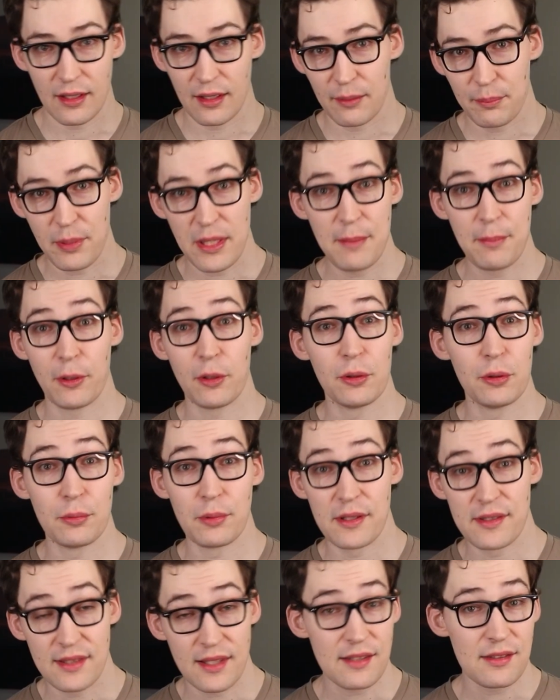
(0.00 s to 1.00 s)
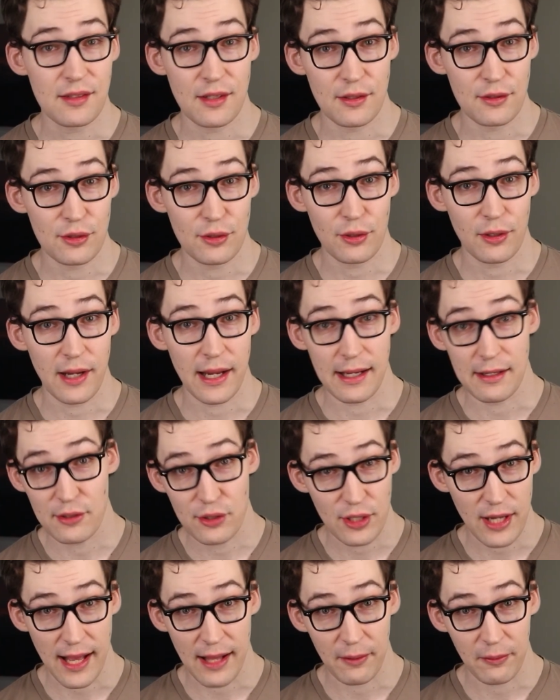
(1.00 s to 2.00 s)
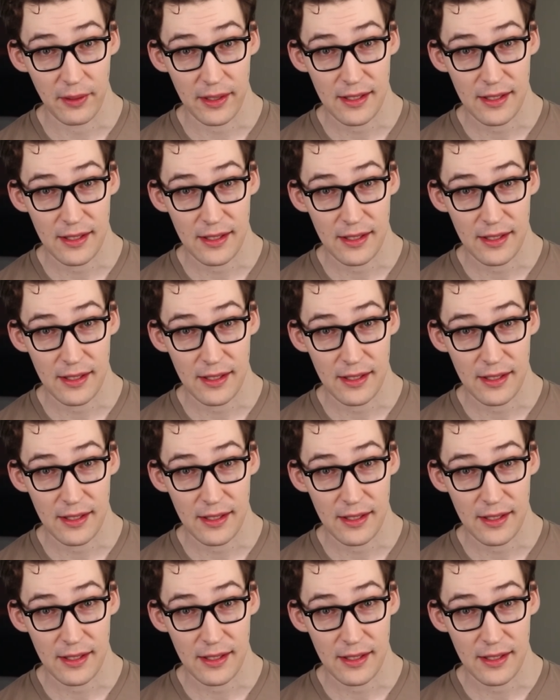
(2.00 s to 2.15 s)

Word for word: to people who resistance train, shall